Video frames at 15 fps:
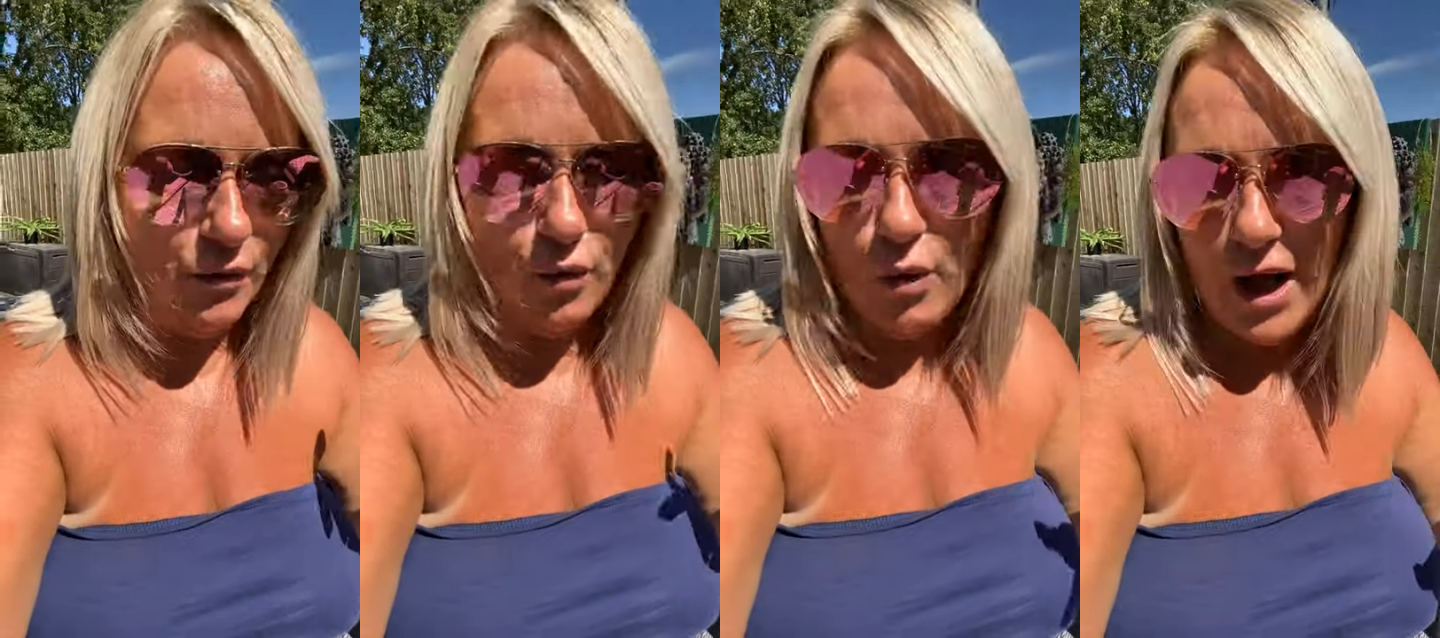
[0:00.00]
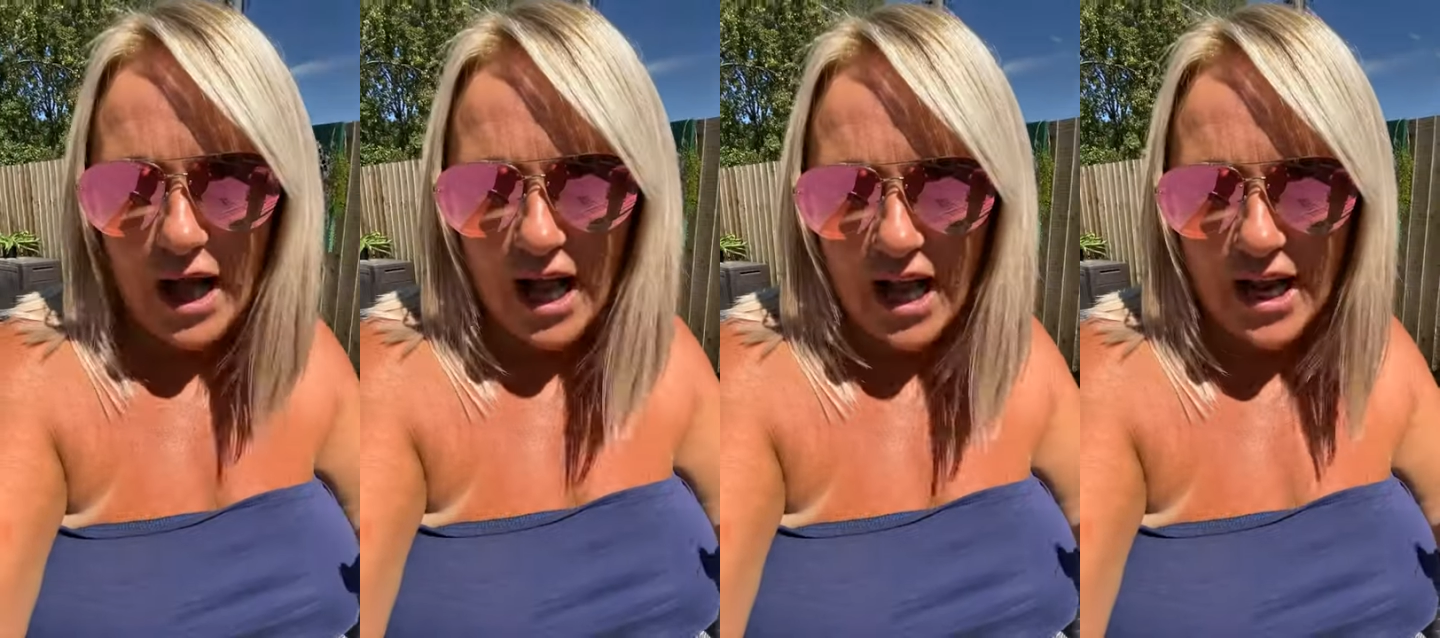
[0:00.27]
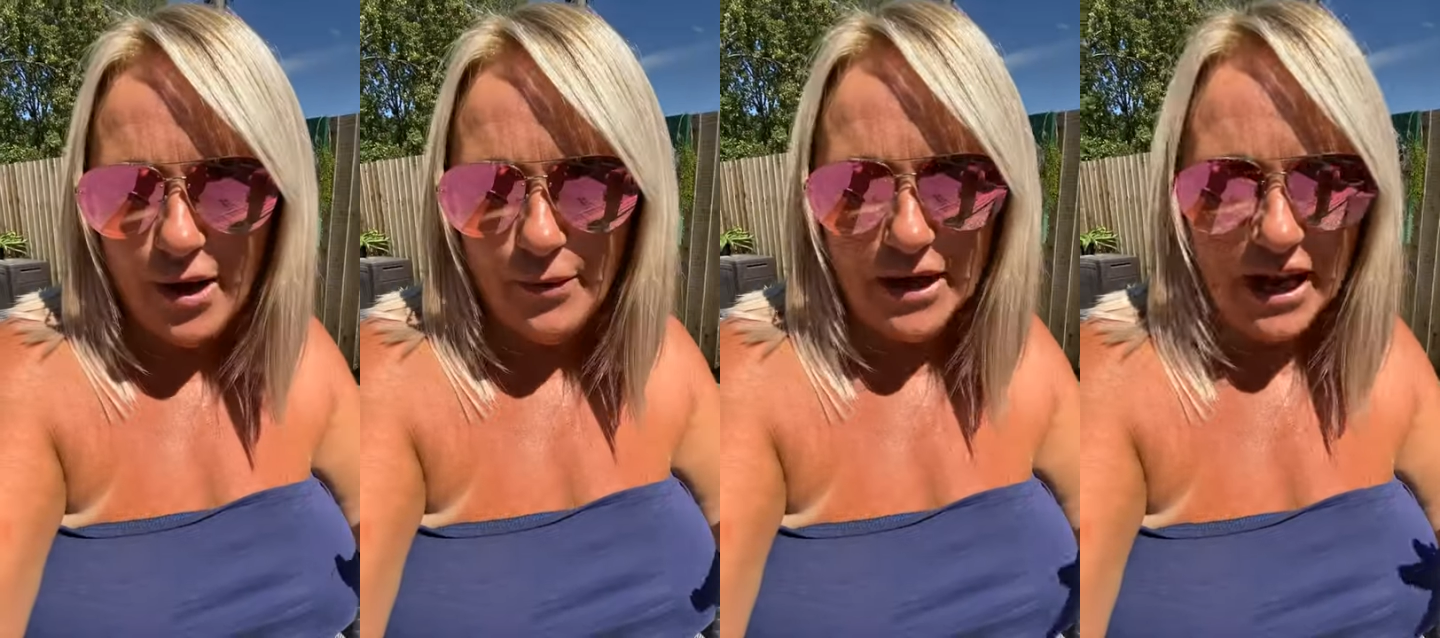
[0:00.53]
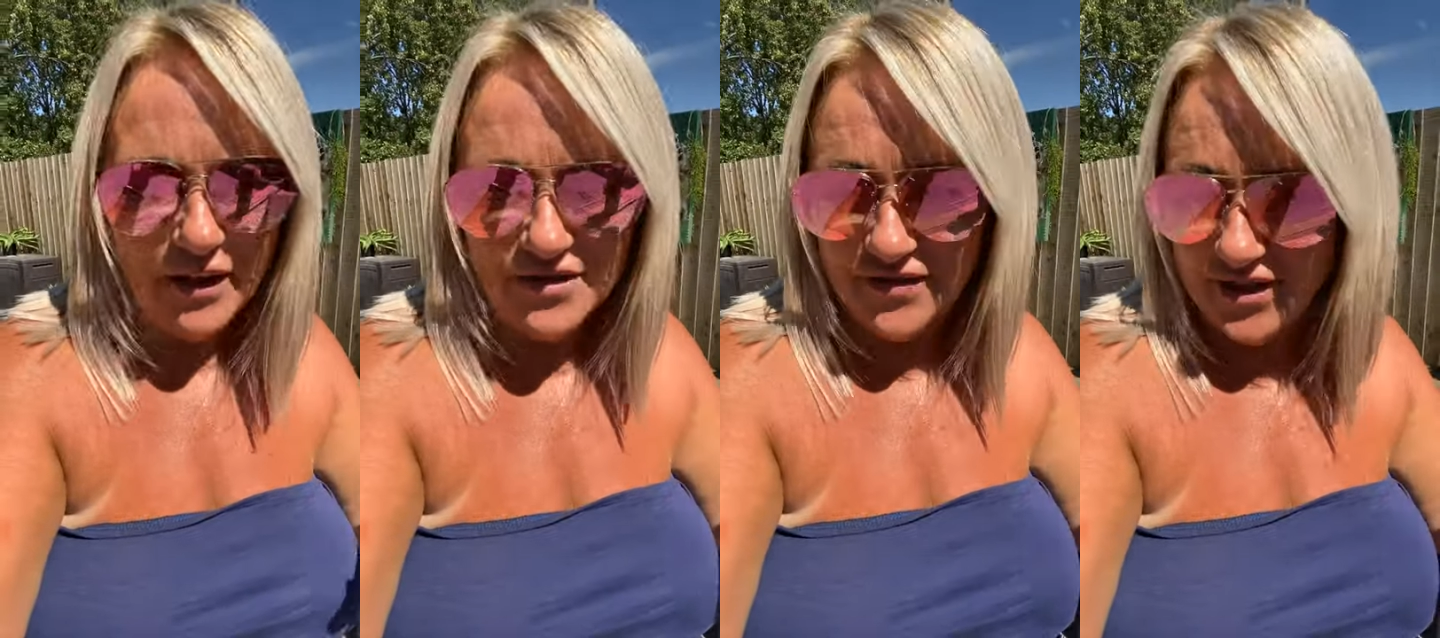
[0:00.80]
white, we
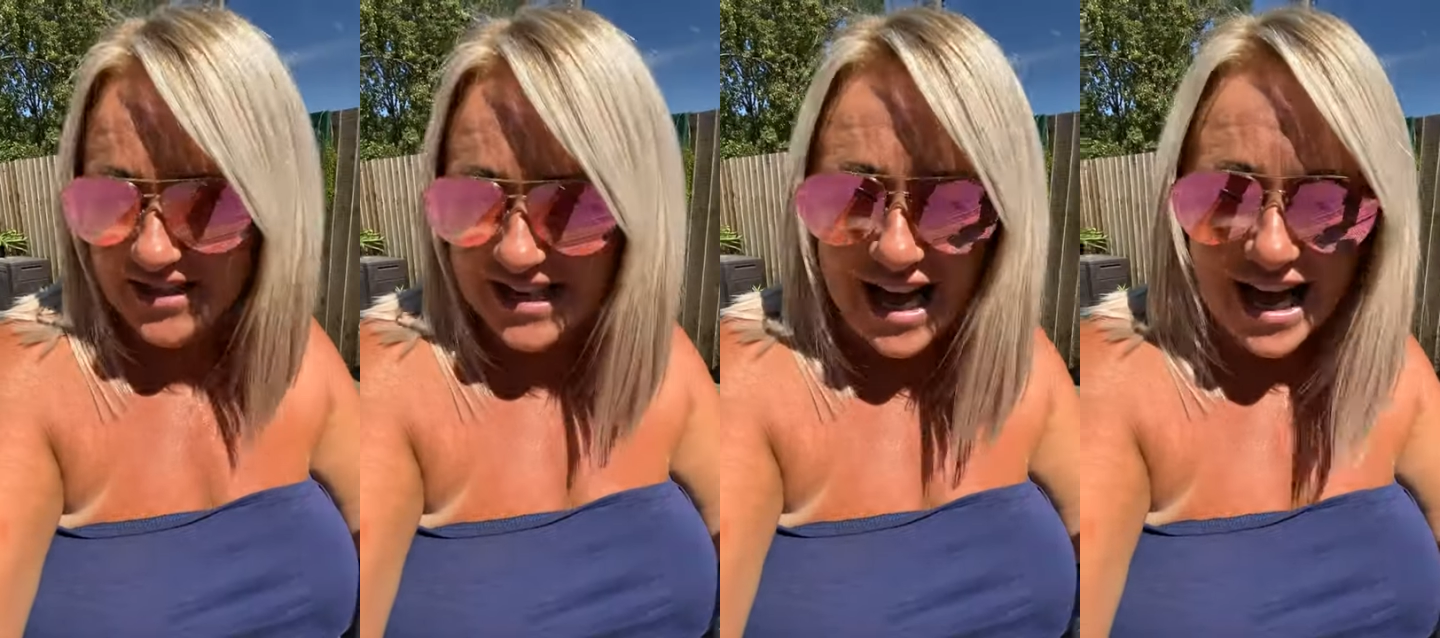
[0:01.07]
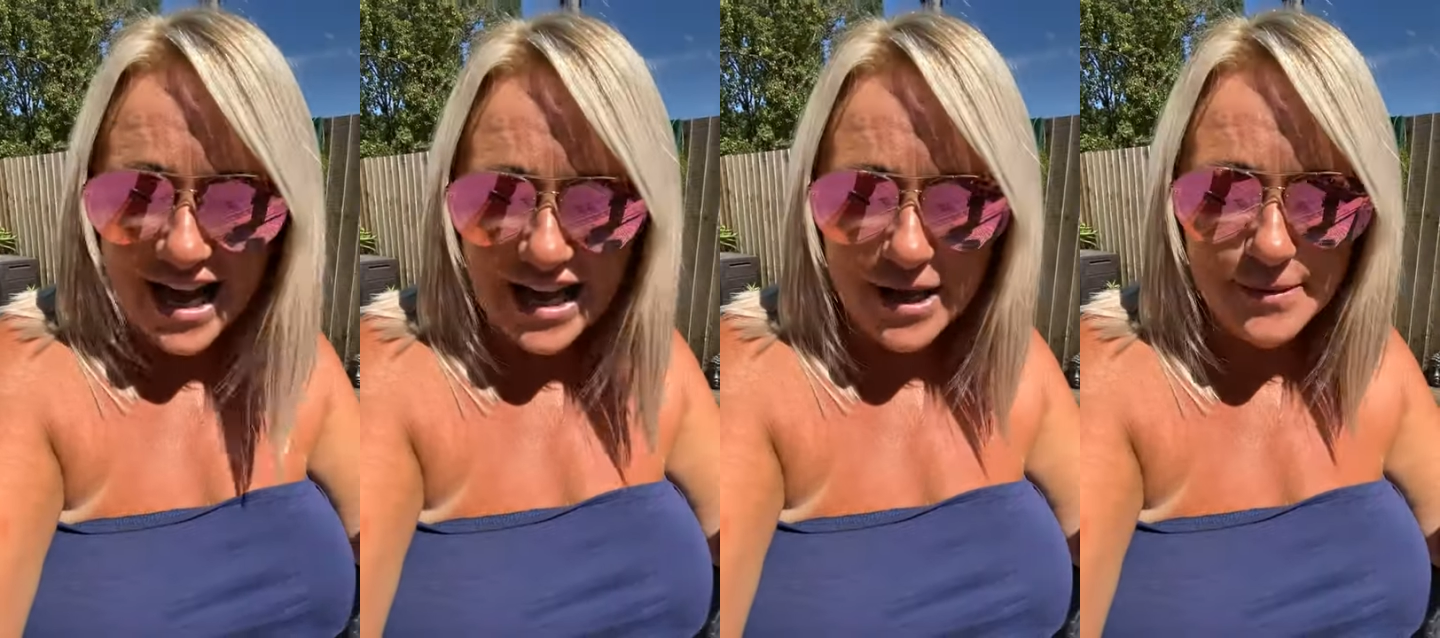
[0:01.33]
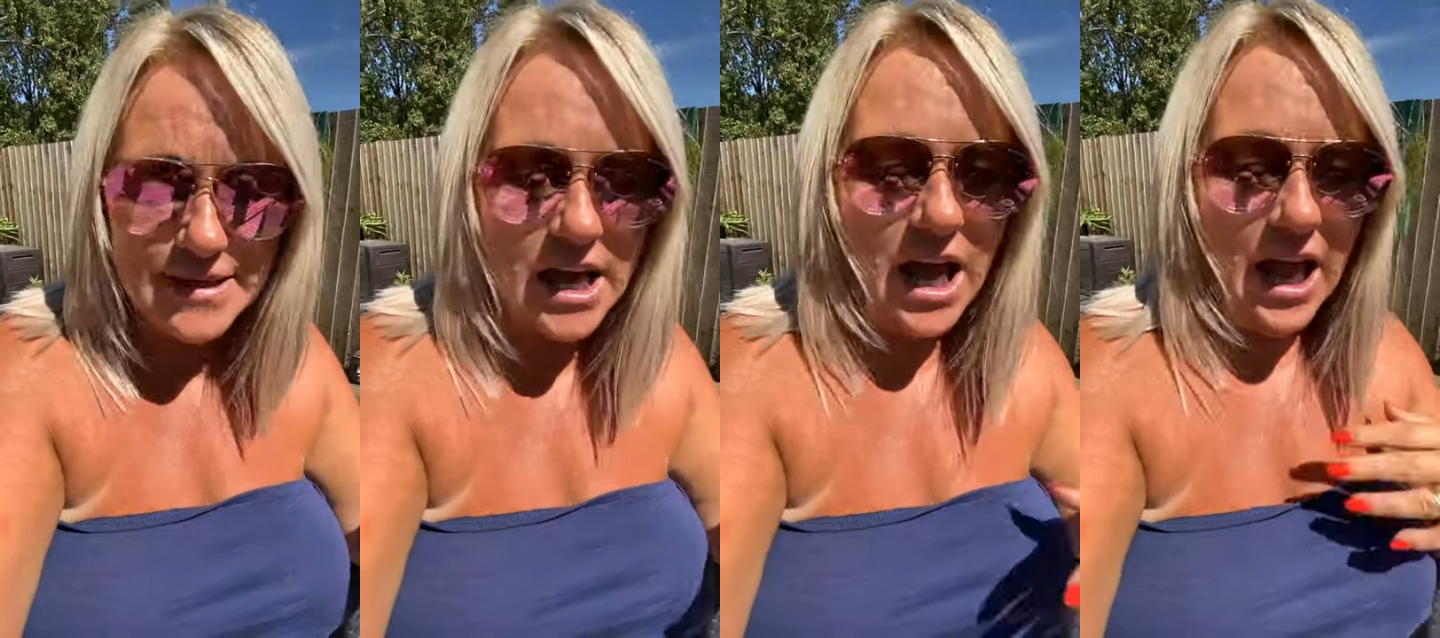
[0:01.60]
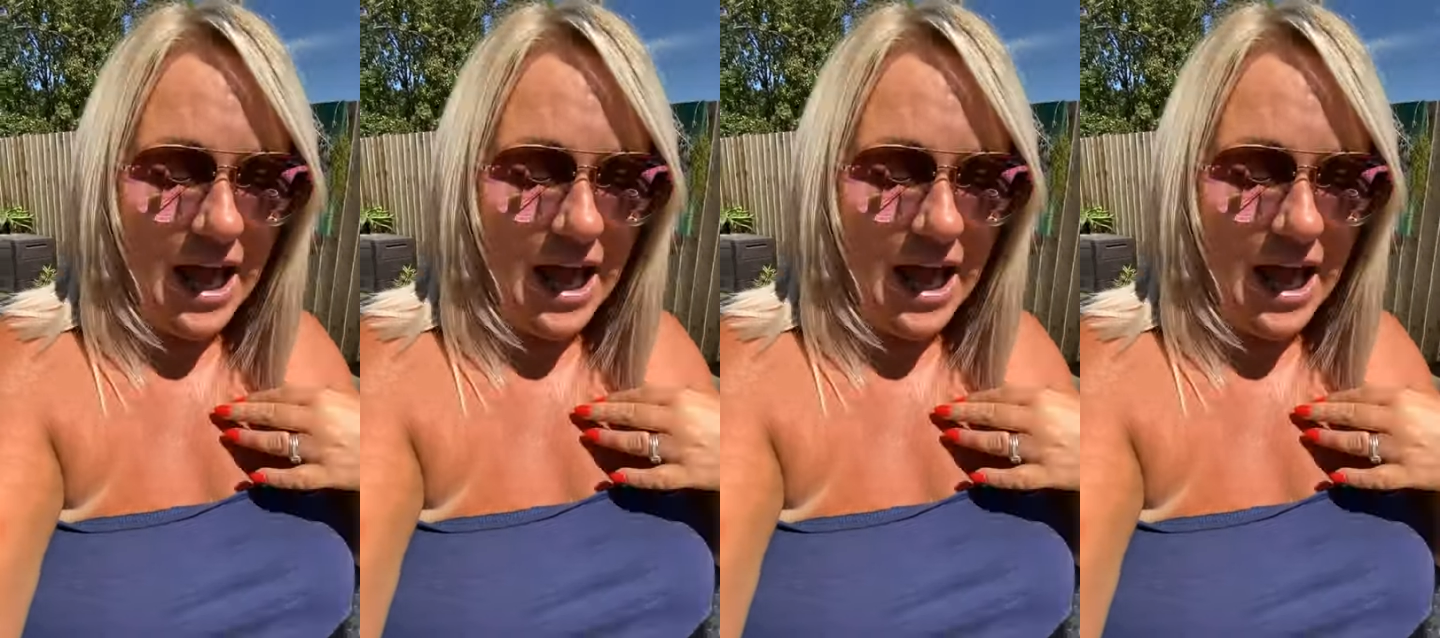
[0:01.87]
can have different types,